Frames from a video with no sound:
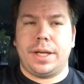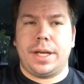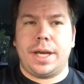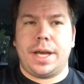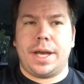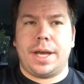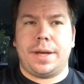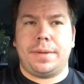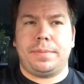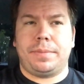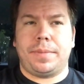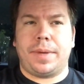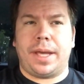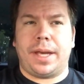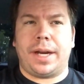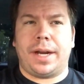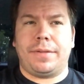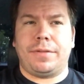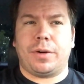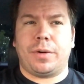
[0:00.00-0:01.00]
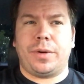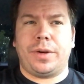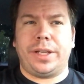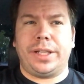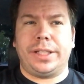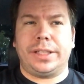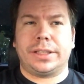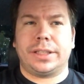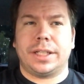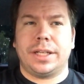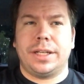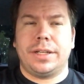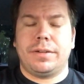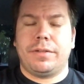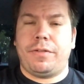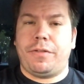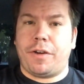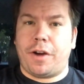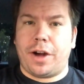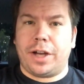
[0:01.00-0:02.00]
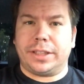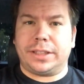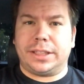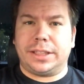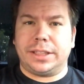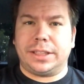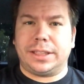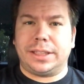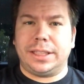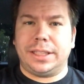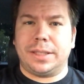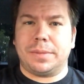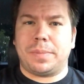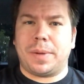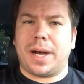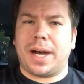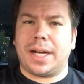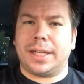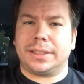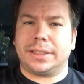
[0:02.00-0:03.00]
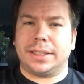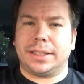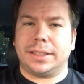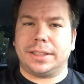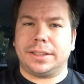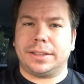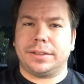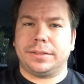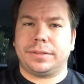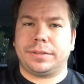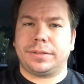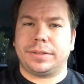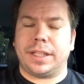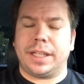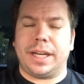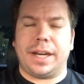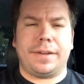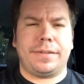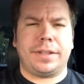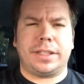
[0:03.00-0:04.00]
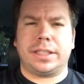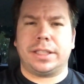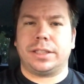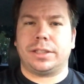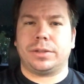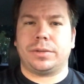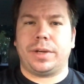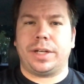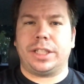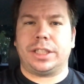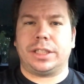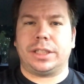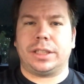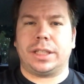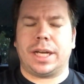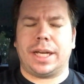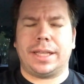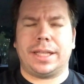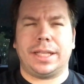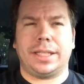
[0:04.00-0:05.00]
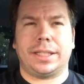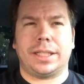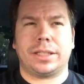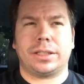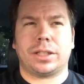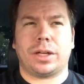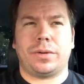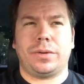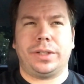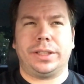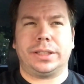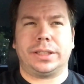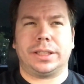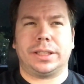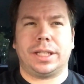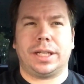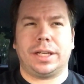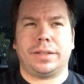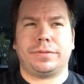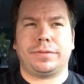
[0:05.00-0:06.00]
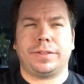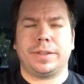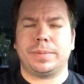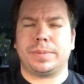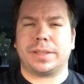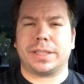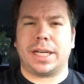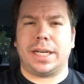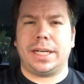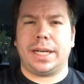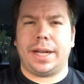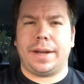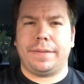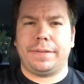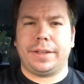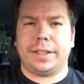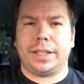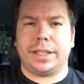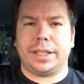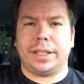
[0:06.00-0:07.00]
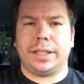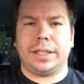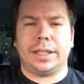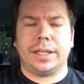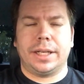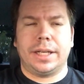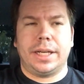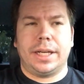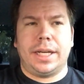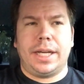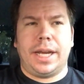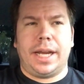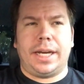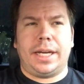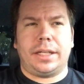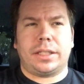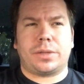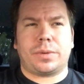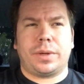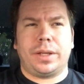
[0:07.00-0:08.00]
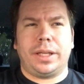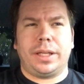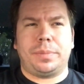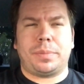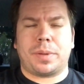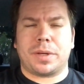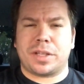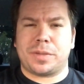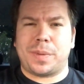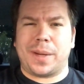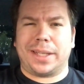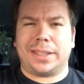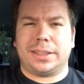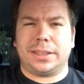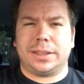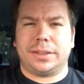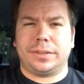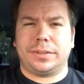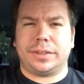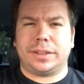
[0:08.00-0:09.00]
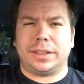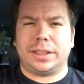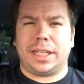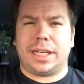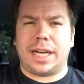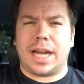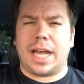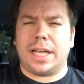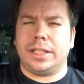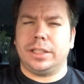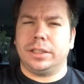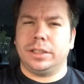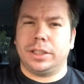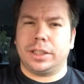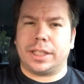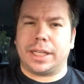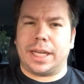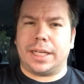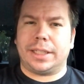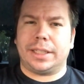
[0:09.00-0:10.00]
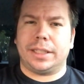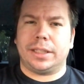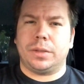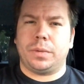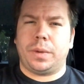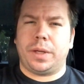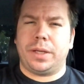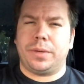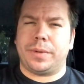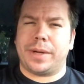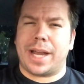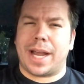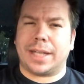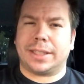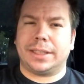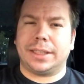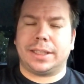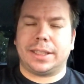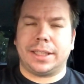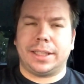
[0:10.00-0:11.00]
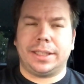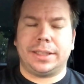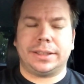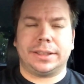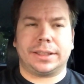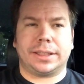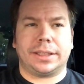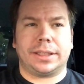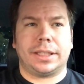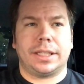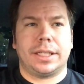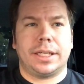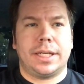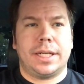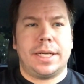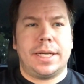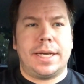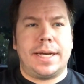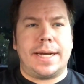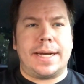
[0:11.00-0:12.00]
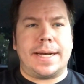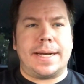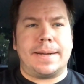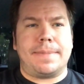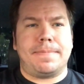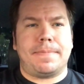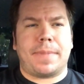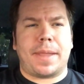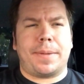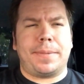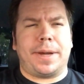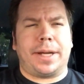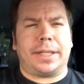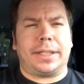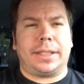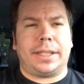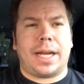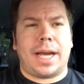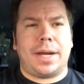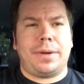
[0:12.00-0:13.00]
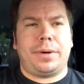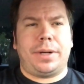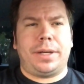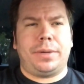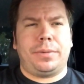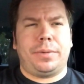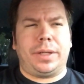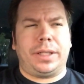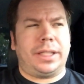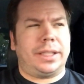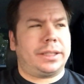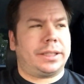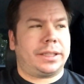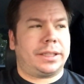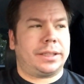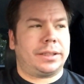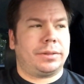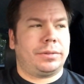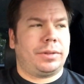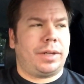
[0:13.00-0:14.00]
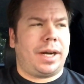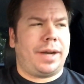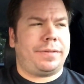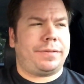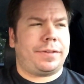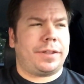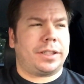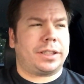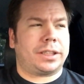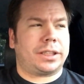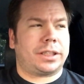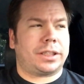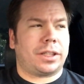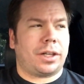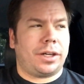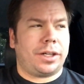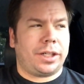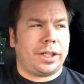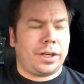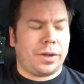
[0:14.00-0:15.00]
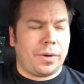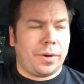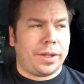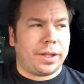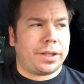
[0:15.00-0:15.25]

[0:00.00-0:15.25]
and I've always fought to see the positive in every situation. I think there's always a flip side to everything, and it's really perspective and how you look at it and the way you react to things. And I'm not gonna lie, when I first started going